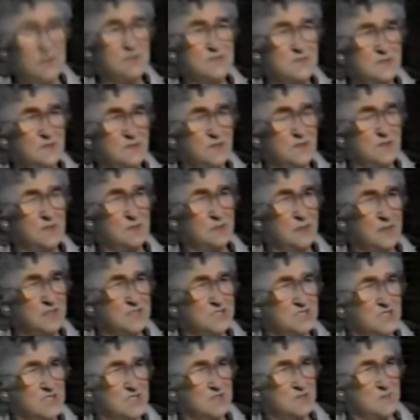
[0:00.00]
I voted for the
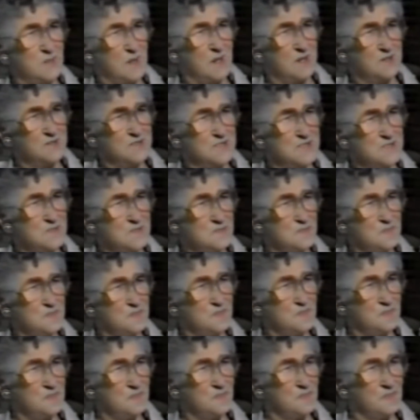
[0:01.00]
First National Party.
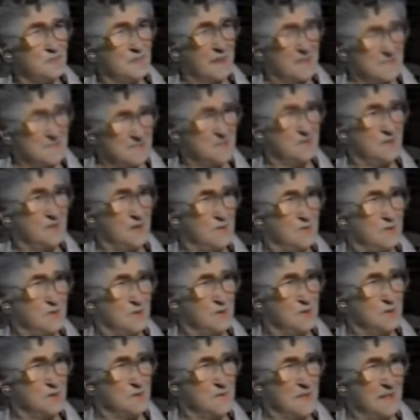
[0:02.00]
I did vote
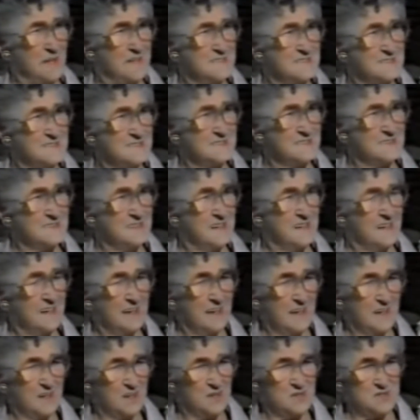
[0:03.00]
for them, yes.
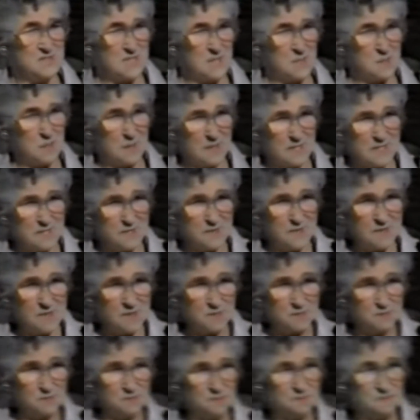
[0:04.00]
Because I believe
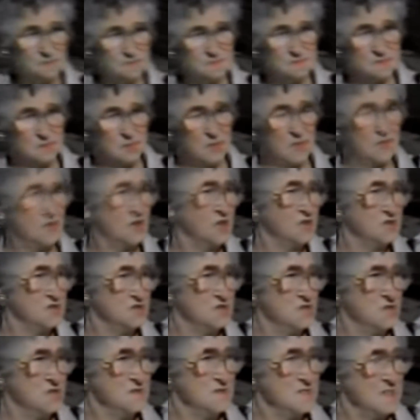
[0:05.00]
in them. We've
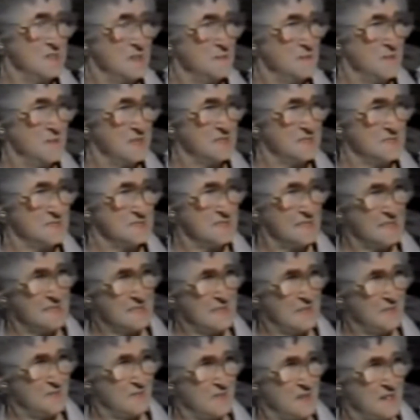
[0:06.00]
got to do something to
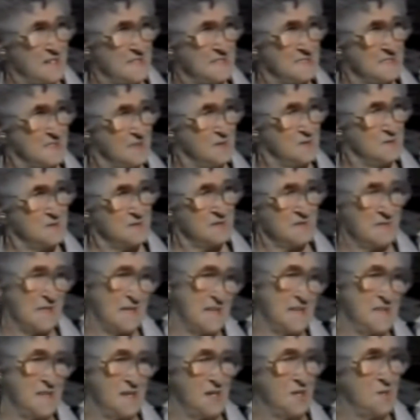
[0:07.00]
stand up for ourselves,
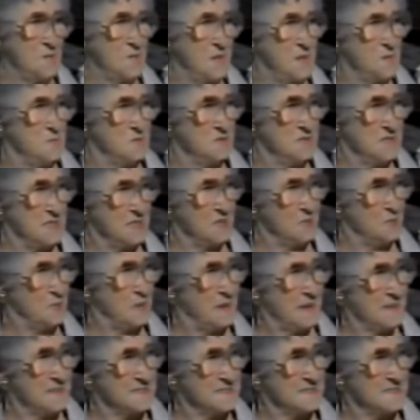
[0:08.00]
and they're the only people to
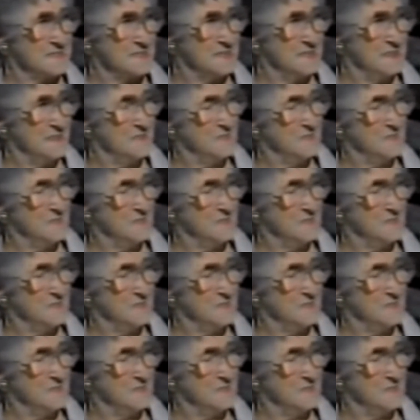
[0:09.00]
help us.